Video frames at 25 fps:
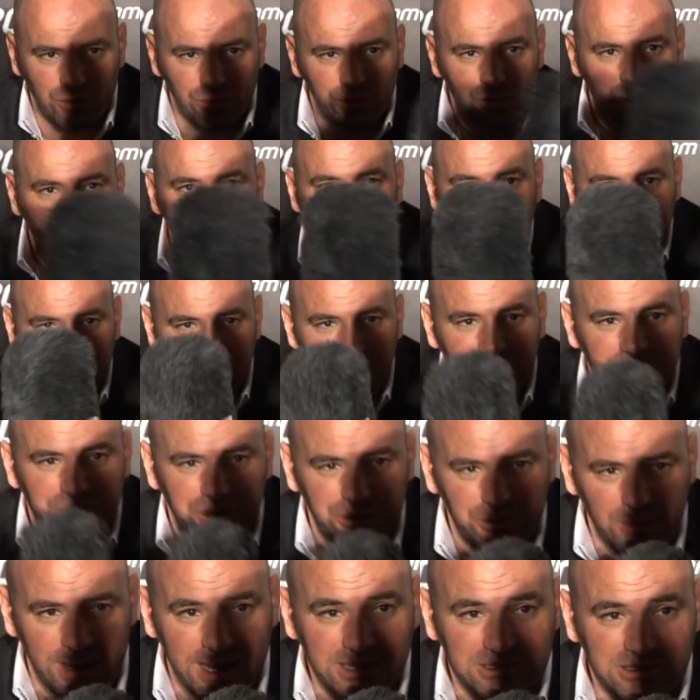So the question is, are
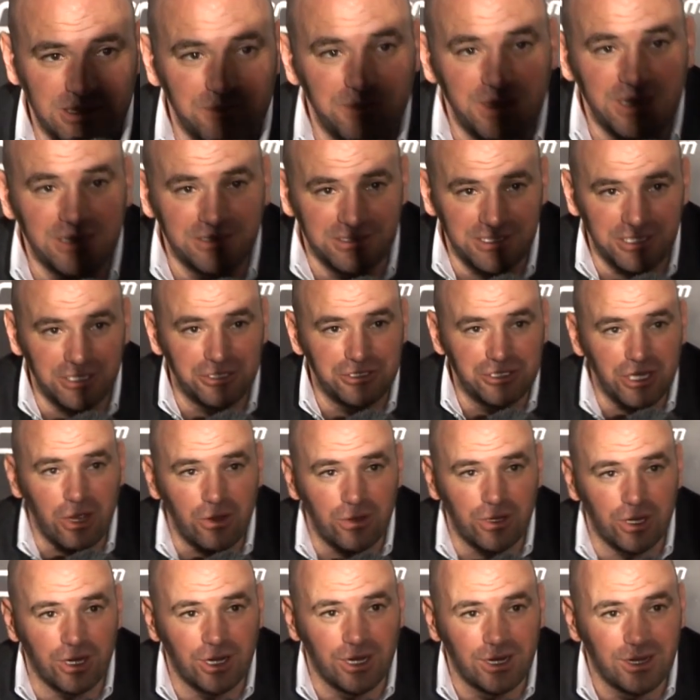you asking me, is he a
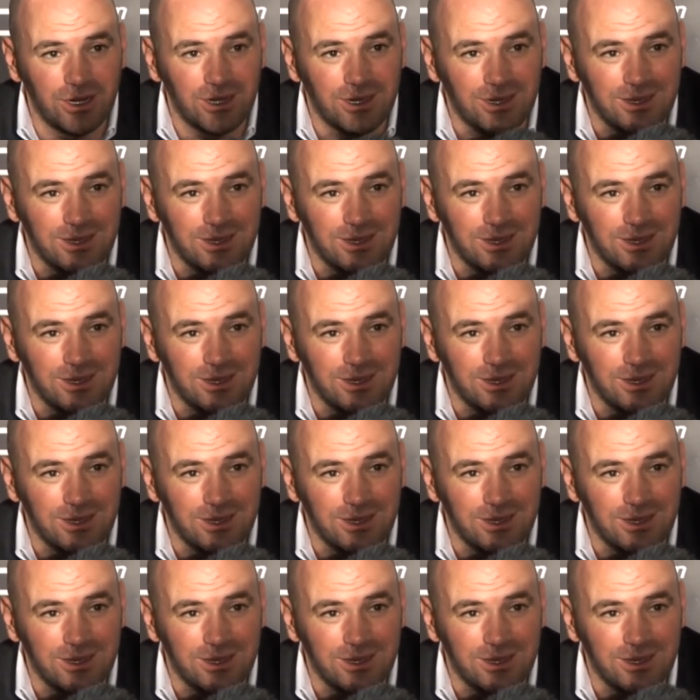choker?